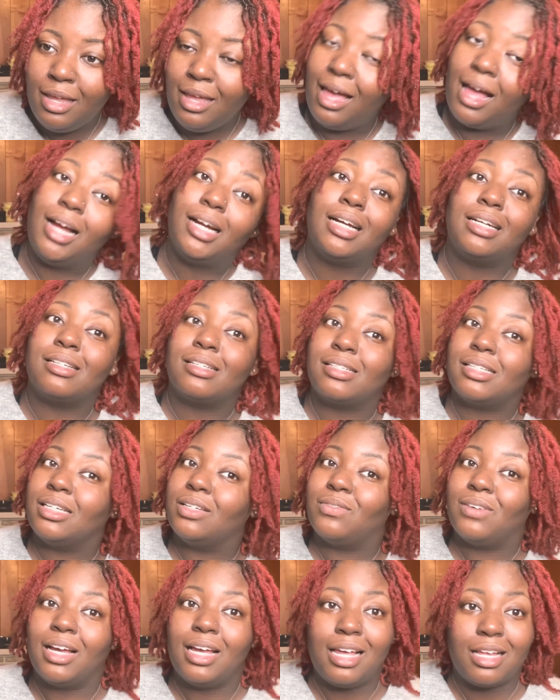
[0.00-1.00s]
I gotta see
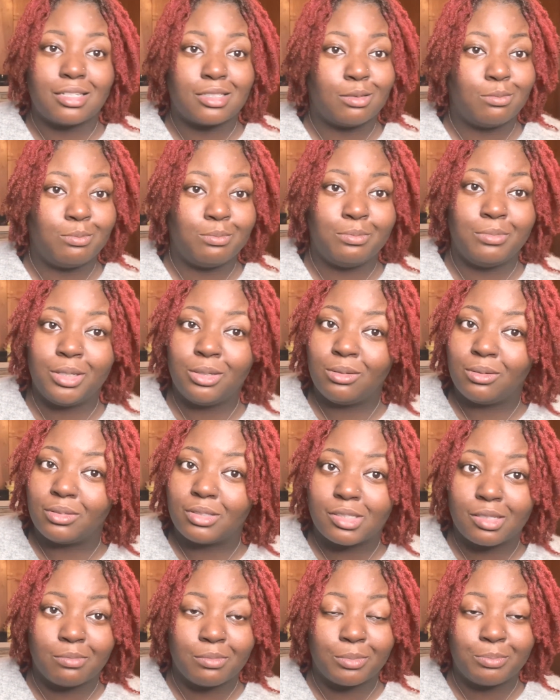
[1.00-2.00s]
if I have some
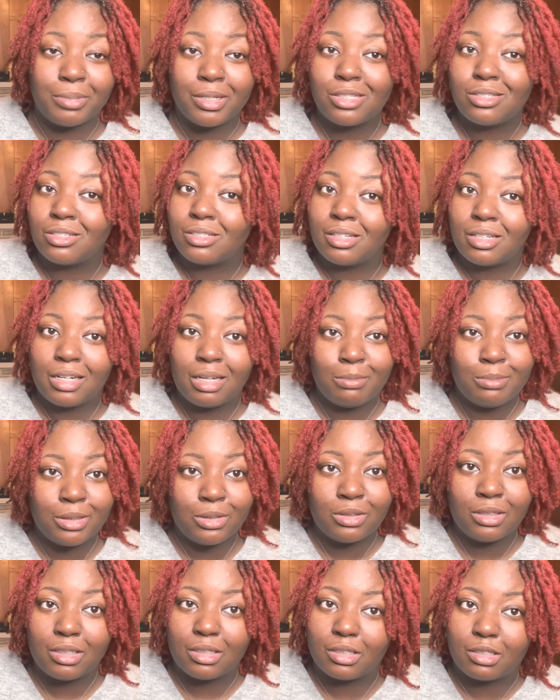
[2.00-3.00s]
pictures of that
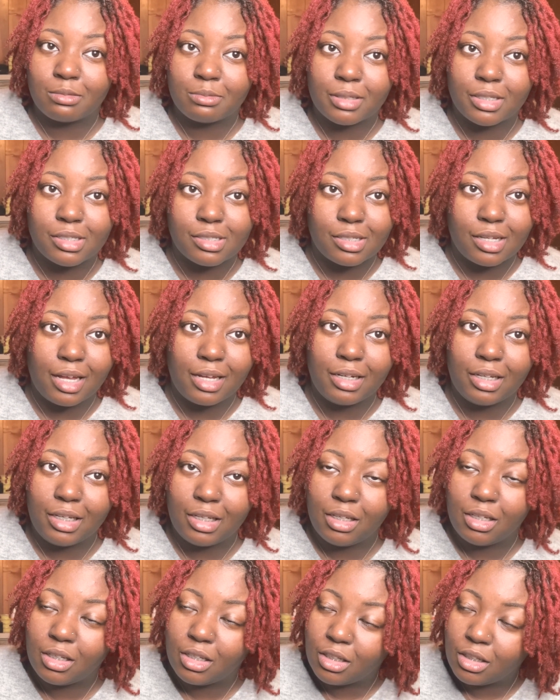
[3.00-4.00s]
build up, cause
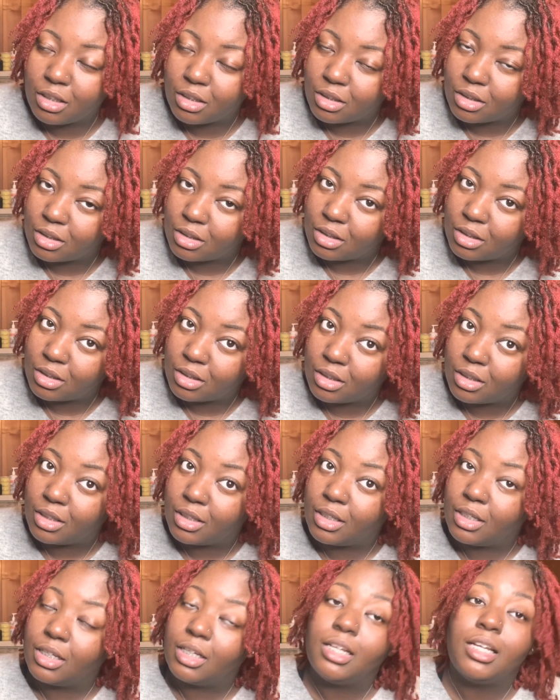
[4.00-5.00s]
honey,
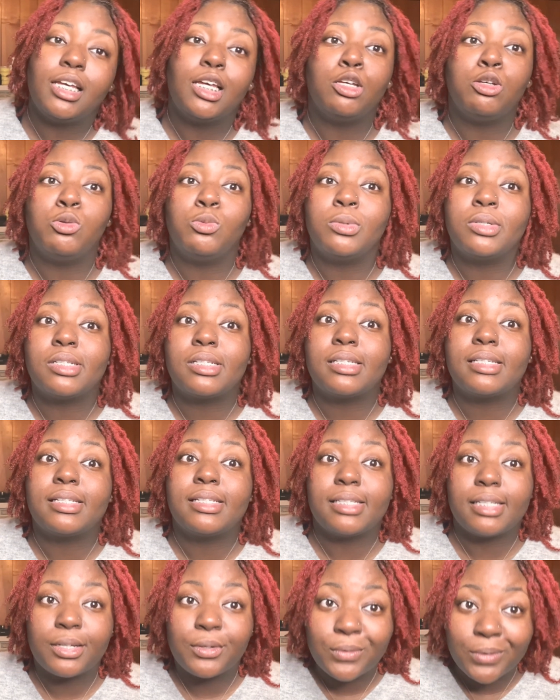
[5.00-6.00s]
it was
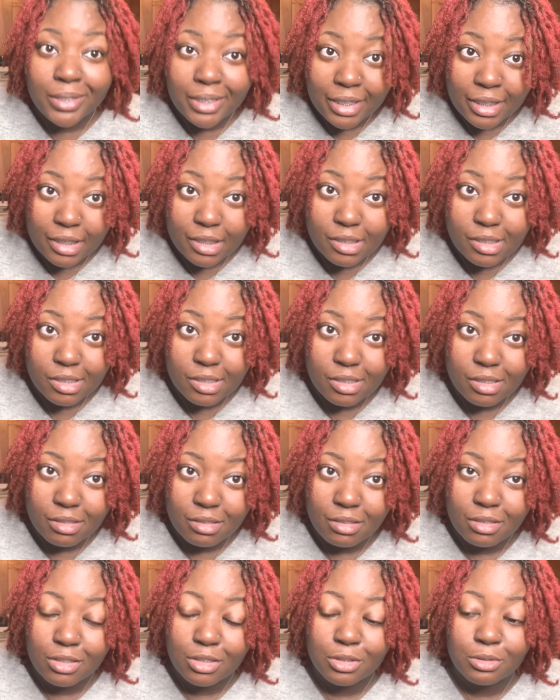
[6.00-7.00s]
serious.
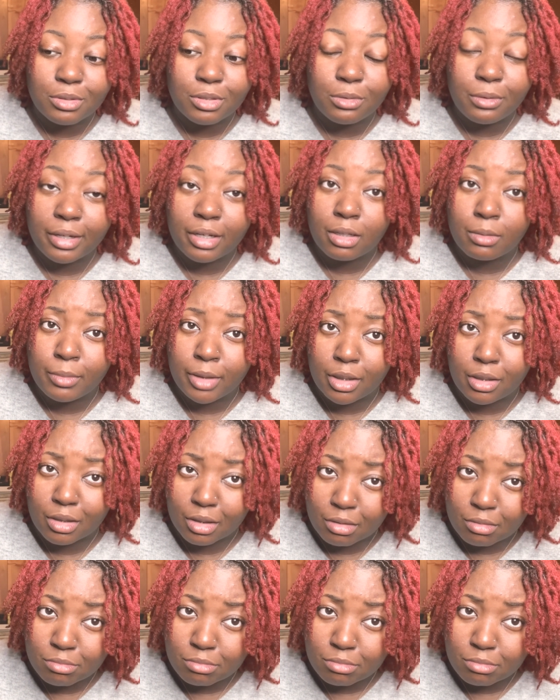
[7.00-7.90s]
Do you hear me?